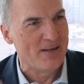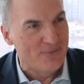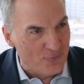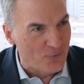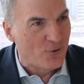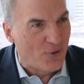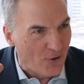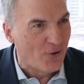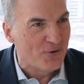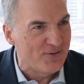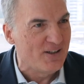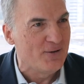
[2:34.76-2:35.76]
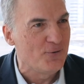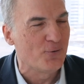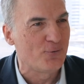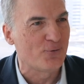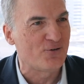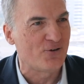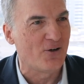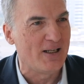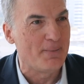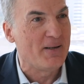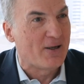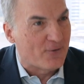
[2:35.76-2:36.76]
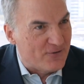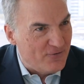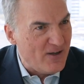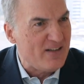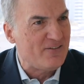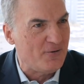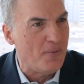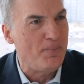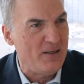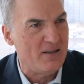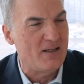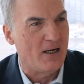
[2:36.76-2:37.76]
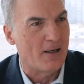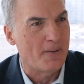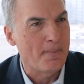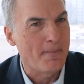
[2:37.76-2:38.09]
and to continue to study because there's something there.